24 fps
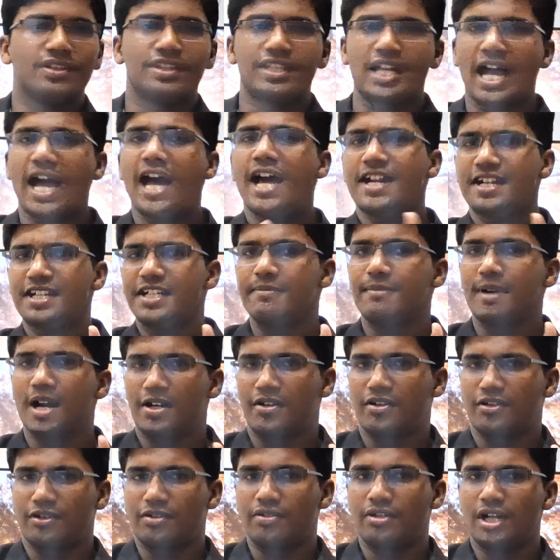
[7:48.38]
with the
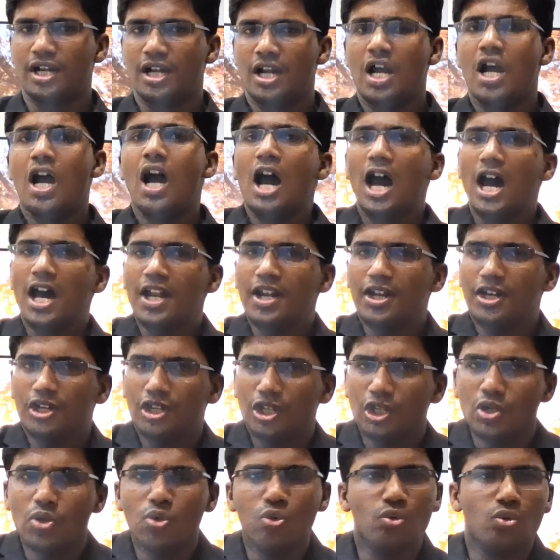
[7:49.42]
antimatter, a
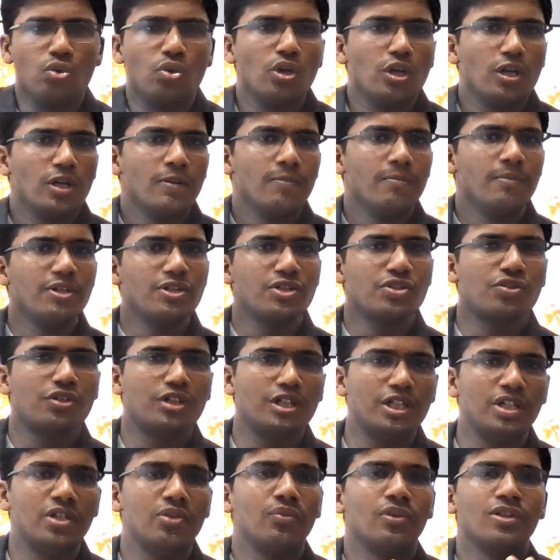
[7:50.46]
new
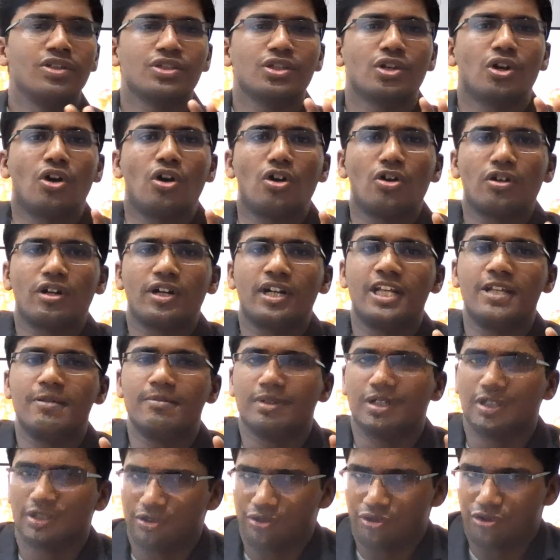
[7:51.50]
mystery was already
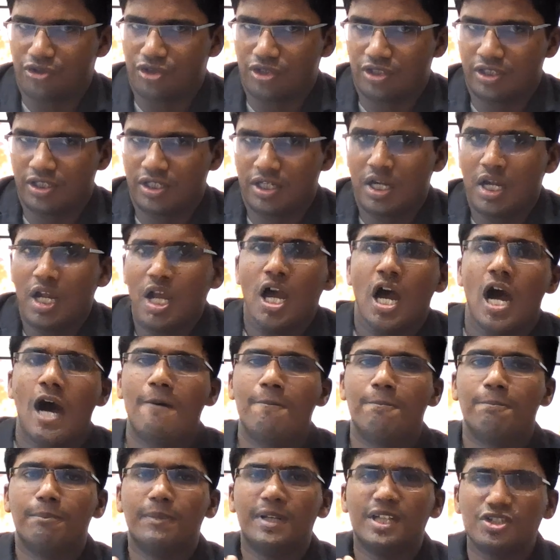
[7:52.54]
emerged.
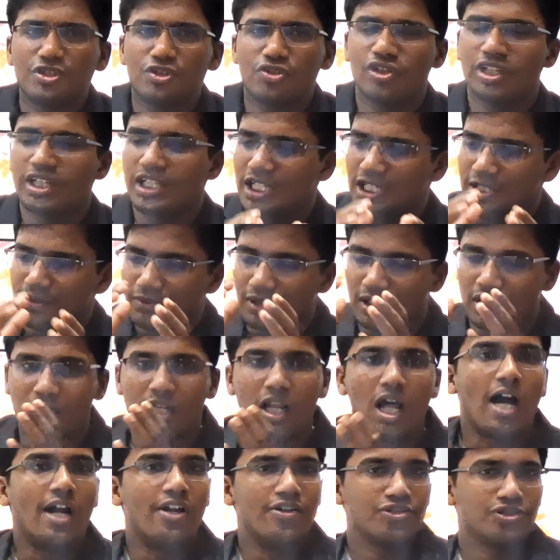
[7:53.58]
A mystery
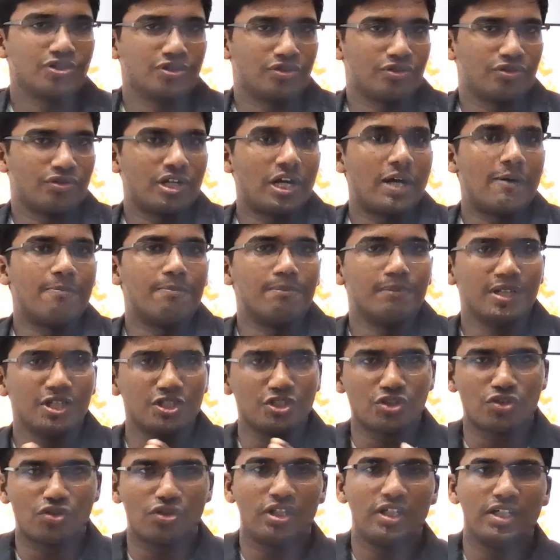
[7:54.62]
even larger, a
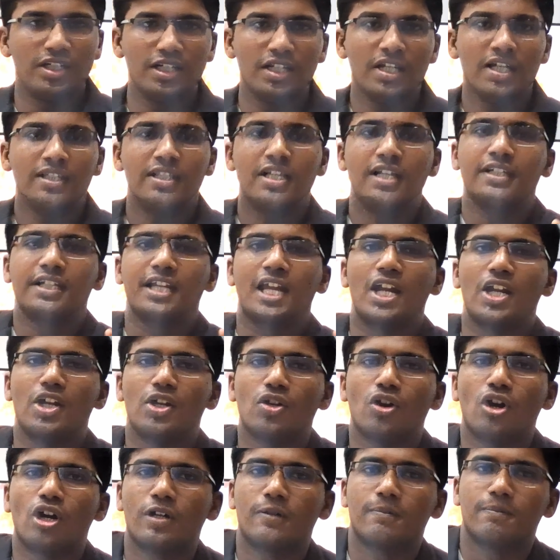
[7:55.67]
mystery that
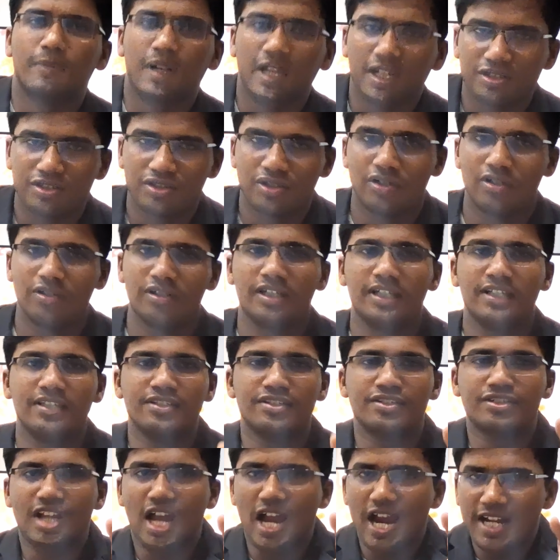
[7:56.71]
cannot measured
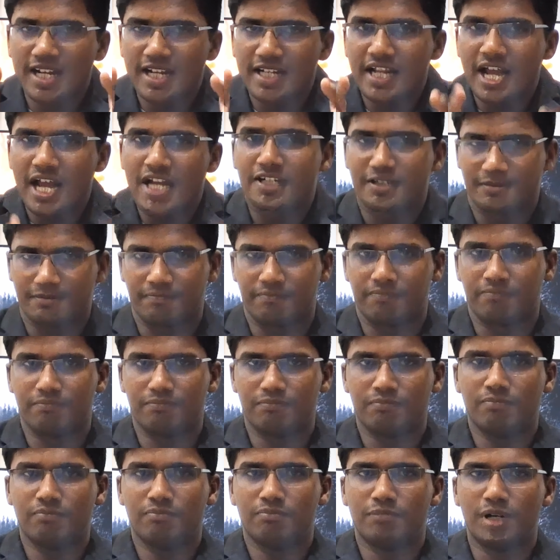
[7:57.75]
inside an atom,
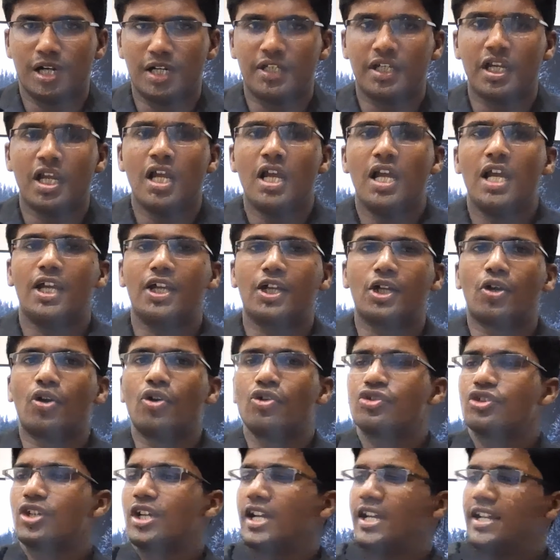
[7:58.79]
but
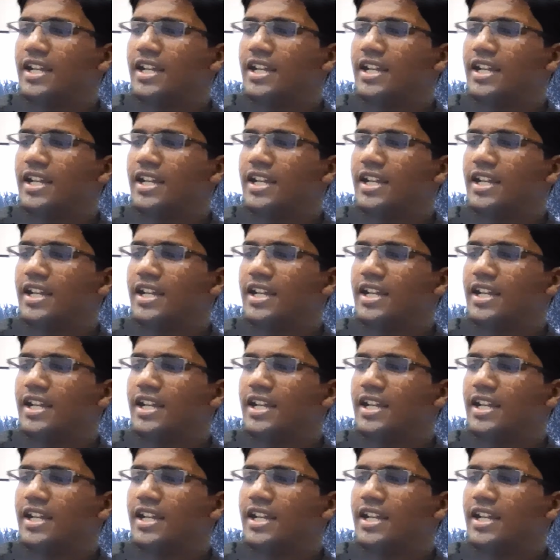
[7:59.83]
across